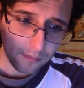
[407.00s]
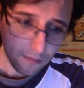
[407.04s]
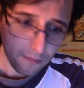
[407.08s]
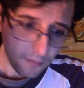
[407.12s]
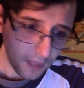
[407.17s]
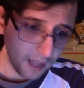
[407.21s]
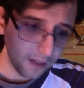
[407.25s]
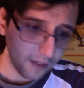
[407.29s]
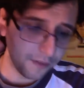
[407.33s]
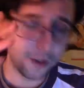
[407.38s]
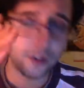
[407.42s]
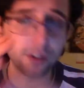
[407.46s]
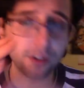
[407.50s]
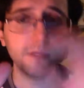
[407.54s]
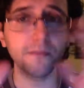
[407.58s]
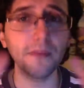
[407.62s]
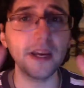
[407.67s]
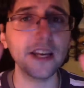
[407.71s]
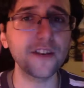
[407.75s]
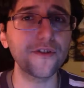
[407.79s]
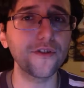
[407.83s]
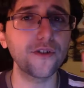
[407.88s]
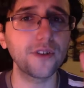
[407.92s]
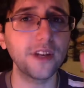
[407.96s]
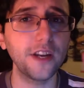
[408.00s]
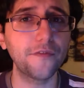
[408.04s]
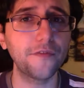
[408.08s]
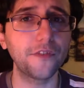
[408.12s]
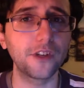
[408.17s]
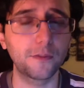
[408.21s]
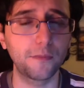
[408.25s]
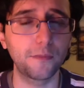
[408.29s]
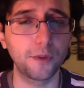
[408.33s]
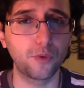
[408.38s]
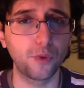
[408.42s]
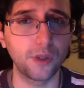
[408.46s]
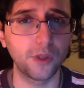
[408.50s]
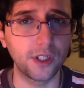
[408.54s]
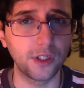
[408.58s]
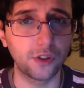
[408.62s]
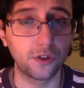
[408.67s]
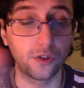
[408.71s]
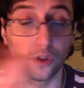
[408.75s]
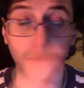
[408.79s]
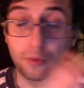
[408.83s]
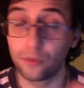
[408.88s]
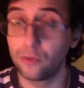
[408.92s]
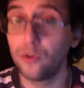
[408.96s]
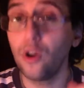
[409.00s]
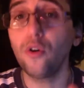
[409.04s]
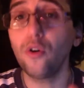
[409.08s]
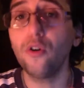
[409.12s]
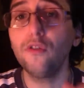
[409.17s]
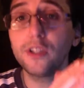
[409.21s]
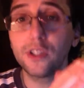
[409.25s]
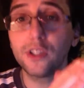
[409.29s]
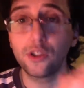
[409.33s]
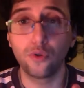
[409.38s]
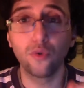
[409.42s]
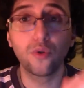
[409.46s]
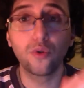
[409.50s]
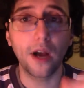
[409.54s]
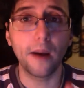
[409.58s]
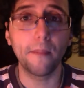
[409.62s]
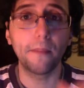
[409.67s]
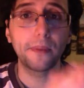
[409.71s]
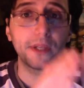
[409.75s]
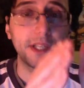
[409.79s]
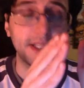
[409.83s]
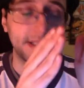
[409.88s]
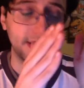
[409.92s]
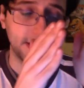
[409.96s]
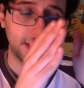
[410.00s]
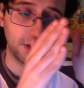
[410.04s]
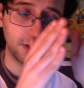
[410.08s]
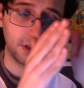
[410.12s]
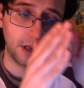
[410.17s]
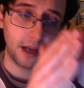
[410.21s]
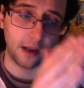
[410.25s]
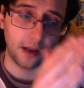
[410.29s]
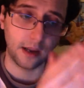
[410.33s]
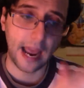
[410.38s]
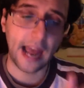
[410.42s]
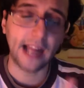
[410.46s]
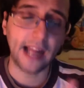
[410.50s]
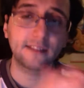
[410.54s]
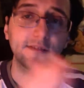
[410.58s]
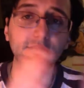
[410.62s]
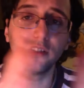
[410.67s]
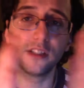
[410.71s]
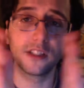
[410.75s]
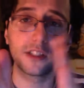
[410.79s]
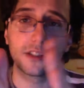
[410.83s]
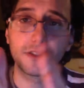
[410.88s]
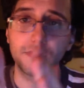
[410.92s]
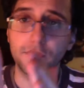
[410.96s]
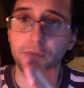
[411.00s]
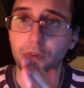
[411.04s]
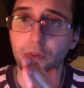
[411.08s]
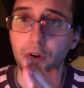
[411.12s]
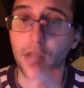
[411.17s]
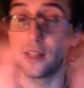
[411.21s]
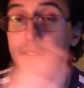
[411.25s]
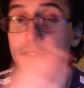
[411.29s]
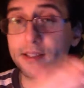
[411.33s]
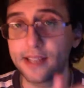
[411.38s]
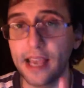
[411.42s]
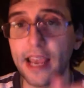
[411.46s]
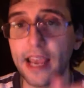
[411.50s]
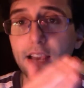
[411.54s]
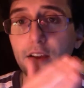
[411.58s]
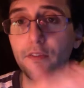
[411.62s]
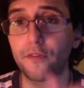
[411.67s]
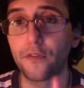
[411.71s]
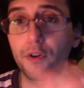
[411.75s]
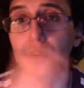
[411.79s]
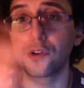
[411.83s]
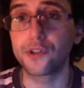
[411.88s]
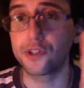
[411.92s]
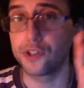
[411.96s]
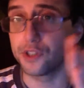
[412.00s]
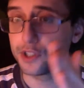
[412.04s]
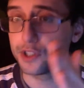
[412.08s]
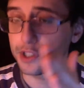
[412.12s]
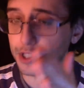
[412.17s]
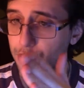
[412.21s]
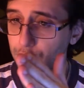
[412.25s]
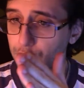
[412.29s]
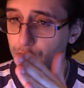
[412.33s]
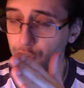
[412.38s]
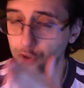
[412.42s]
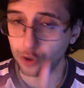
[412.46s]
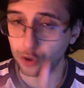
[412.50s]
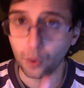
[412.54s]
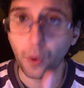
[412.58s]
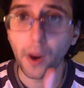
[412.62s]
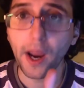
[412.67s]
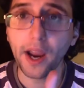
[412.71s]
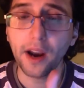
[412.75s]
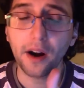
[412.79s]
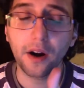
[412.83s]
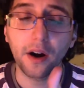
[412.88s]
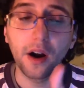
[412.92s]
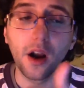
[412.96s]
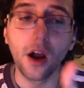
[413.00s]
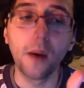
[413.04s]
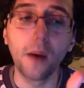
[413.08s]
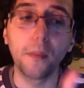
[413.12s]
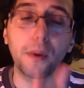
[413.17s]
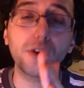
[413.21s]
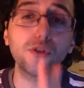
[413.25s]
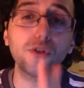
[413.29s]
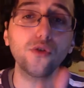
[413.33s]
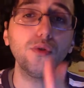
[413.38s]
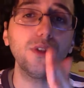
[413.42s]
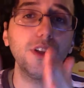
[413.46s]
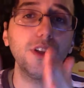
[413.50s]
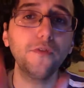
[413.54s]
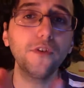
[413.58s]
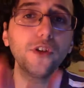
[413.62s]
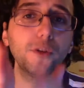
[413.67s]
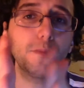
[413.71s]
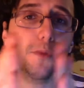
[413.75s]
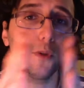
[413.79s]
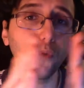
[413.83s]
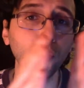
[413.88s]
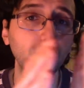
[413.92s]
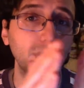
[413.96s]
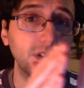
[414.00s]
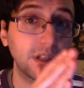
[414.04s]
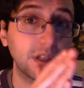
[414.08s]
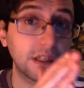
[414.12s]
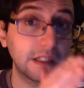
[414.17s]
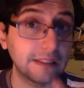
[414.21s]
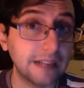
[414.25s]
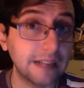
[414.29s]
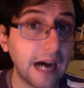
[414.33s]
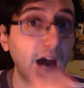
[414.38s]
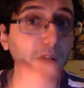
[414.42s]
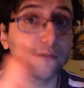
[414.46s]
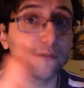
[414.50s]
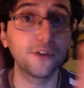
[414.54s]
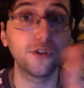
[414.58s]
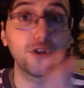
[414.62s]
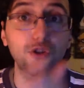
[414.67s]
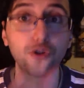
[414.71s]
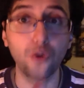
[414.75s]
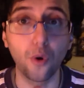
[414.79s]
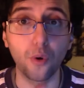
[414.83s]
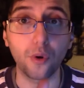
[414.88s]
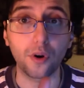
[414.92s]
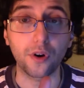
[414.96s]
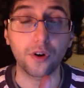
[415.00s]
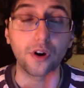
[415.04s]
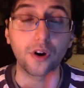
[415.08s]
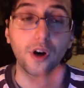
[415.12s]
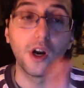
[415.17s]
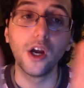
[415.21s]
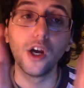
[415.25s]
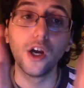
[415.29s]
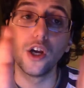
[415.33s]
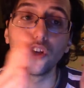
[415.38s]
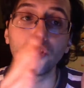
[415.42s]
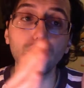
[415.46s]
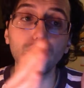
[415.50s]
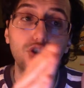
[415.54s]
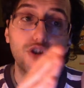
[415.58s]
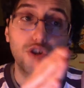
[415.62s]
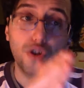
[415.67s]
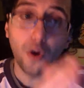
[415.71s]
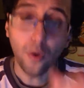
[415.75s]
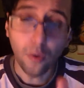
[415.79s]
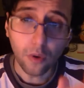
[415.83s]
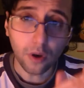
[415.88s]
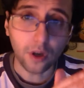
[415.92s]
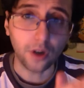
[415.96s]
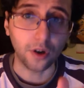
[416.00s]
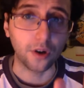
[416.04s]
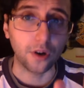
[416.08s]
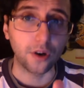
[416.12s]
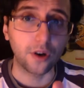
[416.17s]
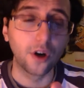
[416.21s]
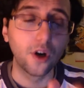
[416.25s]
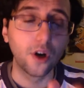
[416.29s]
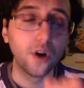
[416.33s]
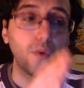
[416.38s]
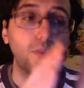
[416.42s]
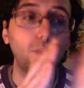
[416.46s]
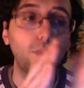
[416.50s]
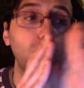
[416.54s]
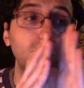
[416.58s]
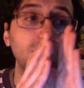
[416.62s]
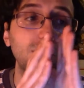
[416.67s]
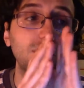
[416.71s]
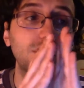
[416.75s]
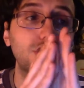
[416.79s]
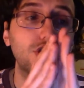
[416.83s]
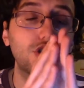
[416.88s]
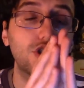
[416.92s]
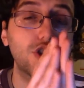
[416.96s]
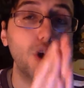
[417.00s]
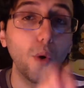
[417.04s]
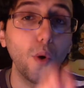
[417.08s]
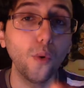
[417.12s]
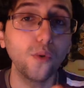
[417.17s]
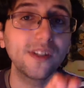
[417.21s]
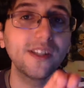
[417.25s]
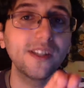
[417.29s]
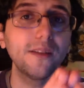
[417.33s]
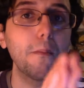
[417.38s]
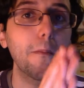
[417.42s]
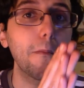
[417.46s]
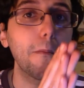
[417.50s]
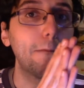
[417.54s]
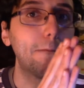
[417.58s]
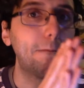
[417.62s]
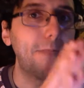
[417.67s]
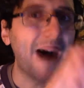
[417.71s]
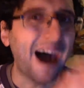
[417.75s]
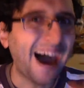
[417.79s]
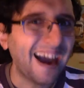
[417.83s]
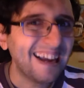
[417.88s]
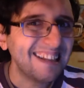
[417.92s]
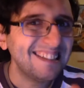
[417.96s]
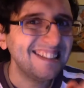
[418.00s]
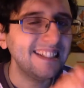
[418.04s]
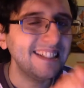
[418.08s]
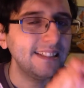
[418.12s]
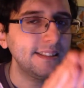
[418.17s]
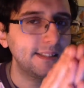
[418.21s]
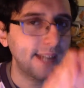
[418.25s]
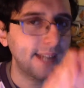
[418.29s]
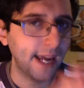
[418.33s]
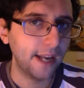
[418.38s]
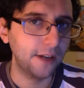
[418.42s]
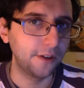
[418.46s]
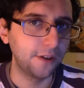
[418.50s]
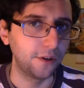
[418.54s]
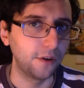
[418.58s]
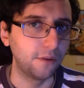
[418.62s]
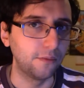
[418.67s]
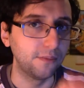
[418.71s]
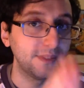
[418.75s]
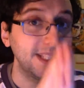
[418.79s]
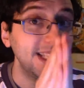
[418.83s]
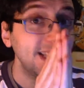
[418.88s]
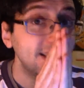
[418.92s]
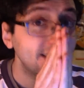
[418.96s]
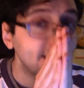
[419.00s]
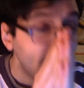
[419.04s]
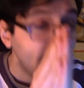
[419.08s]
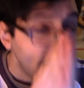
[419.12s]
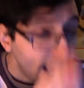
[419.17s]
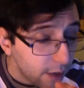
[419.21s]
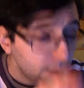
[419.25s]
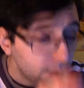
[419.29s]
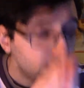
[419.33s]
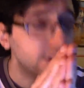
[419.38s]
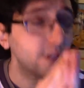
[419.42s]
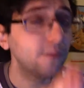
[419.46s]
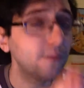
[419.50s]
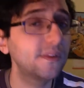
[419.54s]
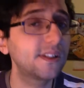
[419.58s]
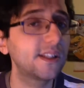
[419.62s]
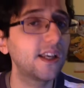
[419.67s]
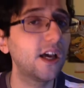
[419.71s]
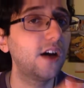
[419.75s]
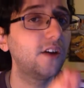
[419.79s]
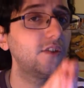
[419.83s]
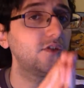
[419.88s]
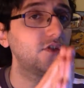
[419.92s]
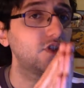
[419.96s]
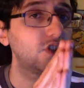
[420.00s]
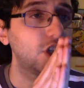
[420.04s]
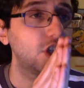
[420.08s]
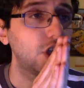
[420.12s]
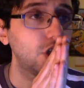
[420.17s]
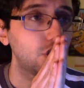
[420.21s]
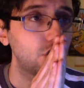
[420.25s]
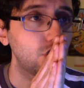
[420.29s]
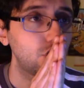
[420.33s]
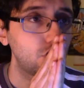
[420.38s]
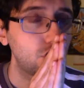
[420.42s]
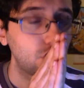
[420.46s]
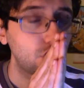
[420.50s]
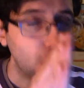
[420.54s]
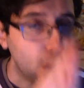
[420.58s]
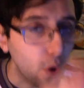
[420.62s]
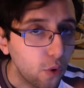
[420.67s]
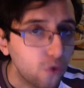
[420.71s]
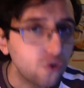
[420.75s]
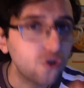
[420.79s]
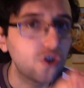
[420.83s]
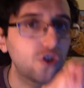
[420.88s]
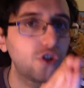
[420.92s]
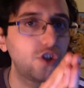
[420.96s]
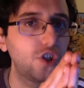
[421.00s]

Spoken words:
there's a major difference between not only the two companies in Atlas and Sega versus Square, but also a difference between Cloud and Joker. Joker was chosen by Nintendo. Nintendo themselves chose